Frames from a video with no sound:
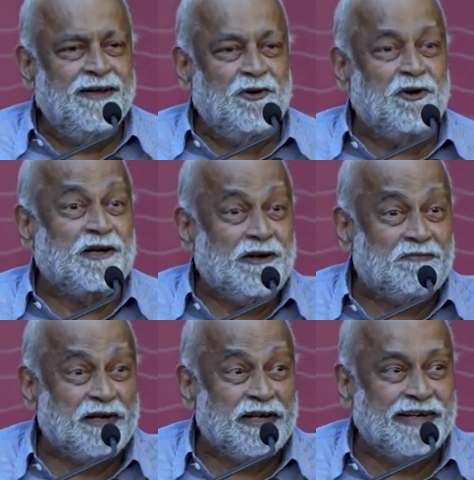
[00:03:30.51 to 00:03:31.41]
or Cuff
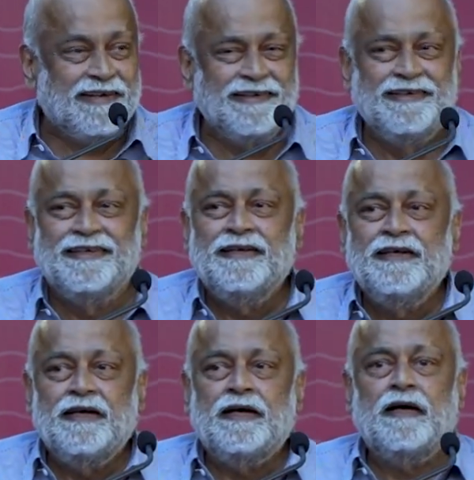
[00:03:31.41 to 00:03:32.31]
Parade.
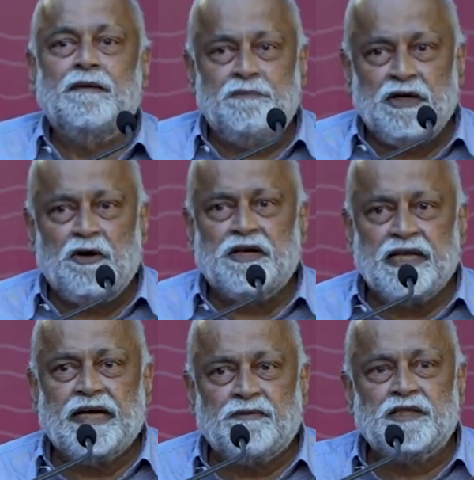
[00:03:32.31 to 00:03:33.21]
Beyond
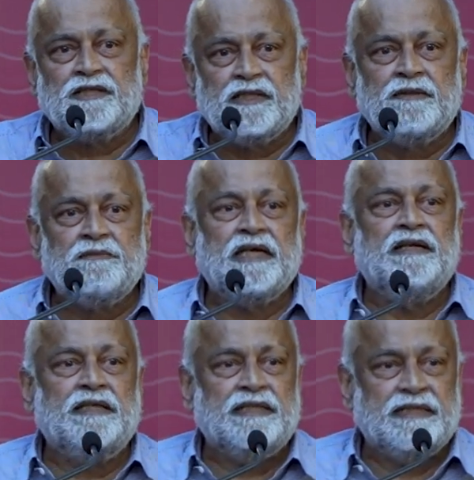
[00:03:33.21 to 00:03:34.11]
that was a
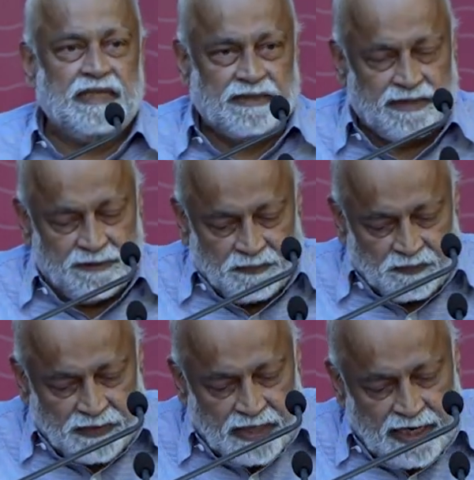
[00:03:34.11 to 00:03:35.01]
bigger task.
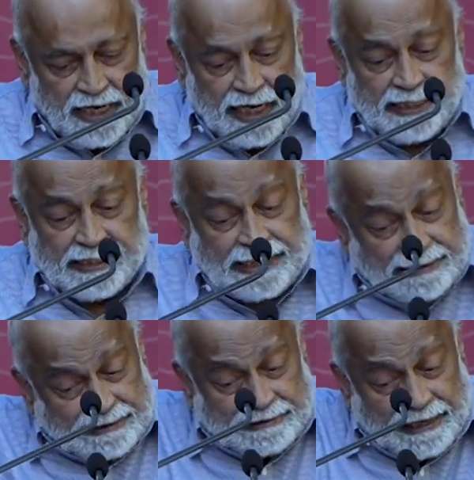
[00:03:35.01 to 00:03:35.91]

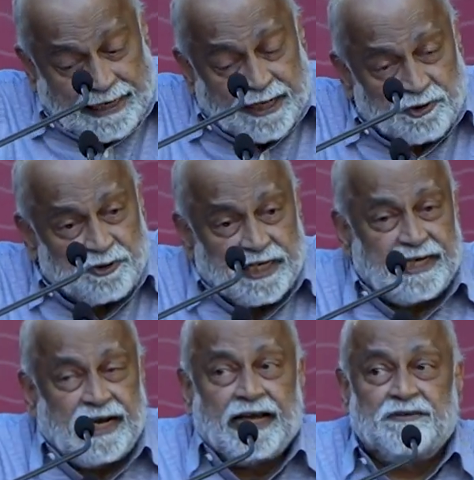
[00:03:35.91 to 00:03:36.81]
Still, I like to
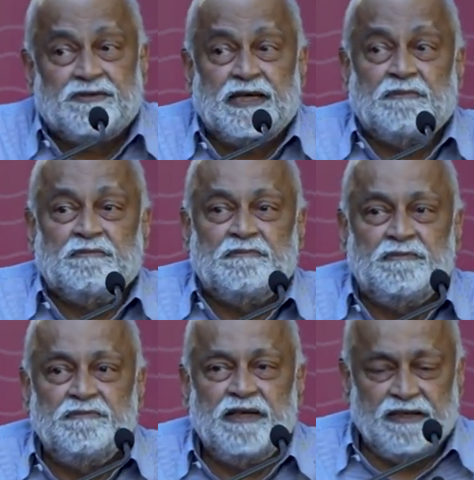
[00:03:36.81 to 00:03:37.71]
think I have some
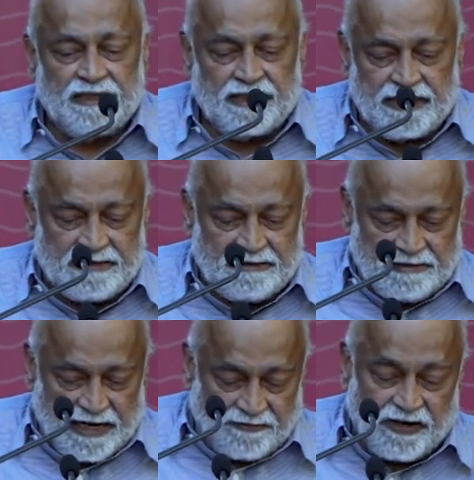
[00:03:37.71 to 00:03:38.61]
early
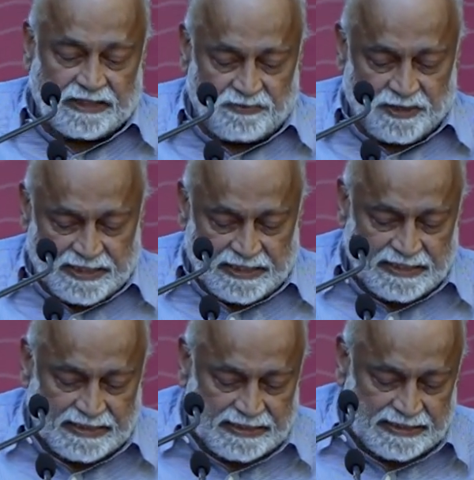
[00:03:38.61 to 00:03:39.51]
investment in
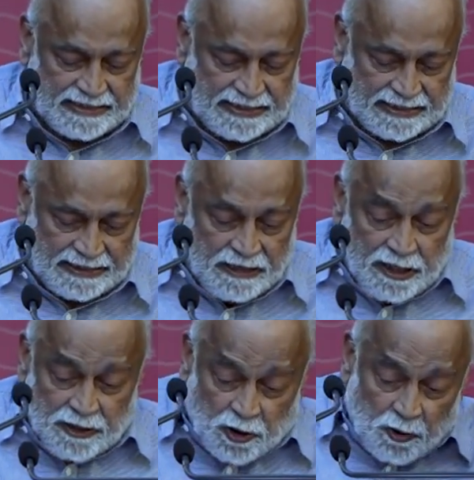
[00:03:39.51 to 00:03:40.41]
the city.
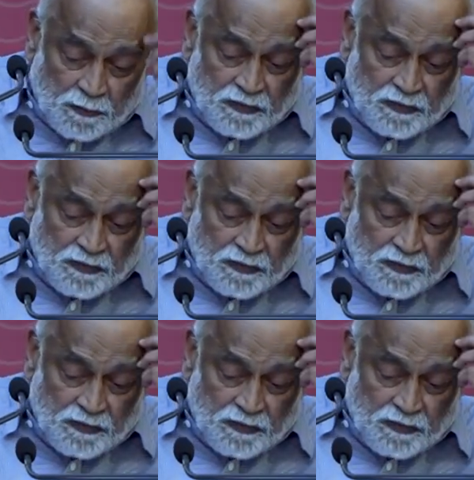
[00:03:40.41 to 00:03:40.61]
So,